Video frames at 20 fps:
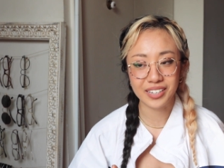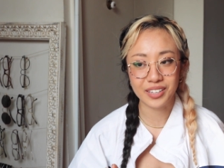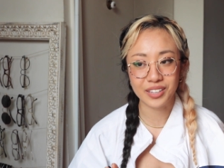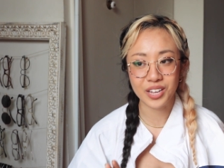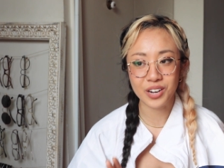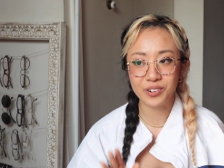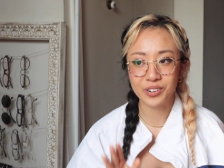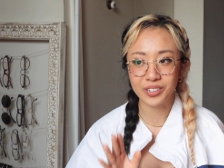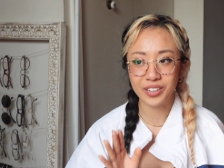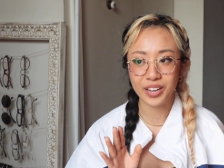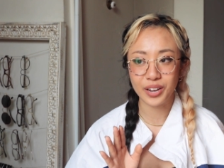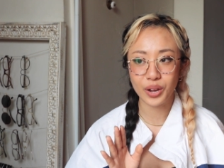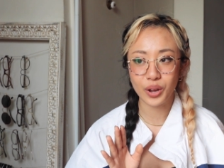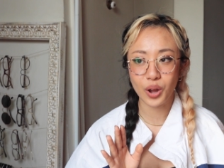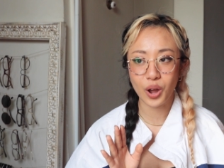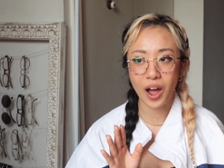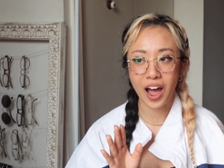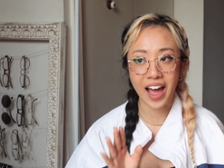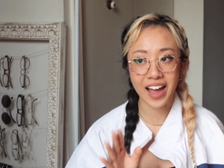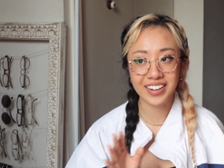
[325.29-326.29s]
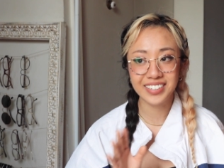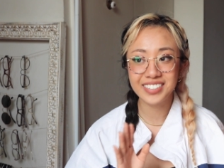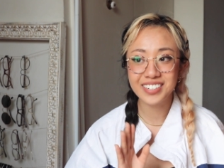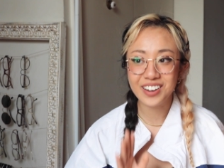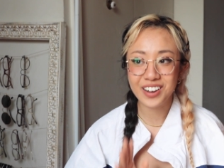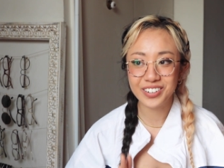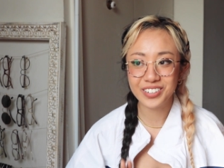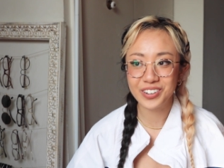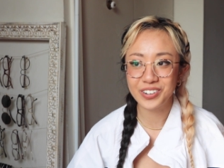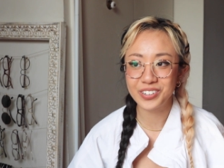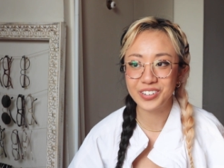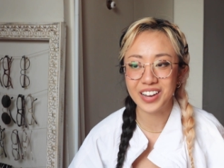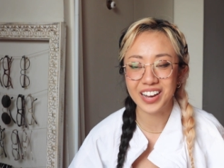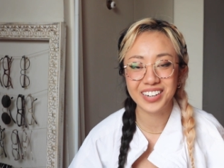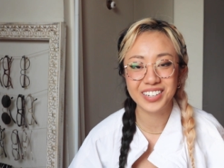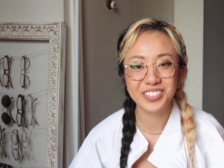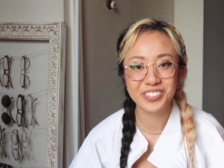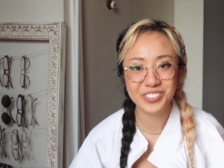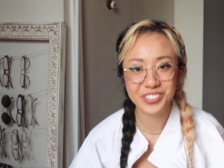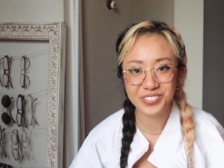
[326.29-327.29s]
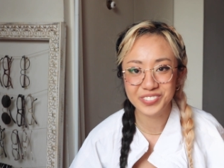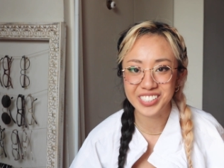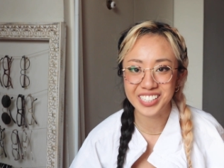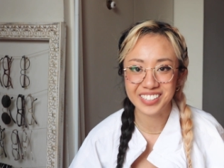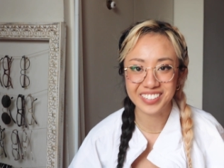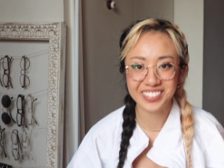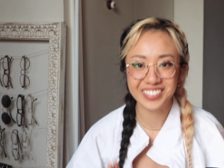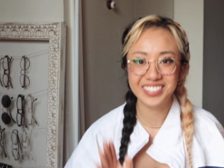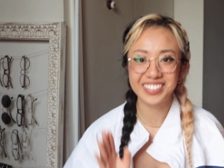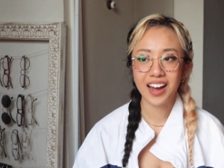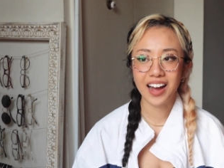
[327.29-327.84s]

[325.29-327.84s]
and they were like, I did not know you had a YouTube channel.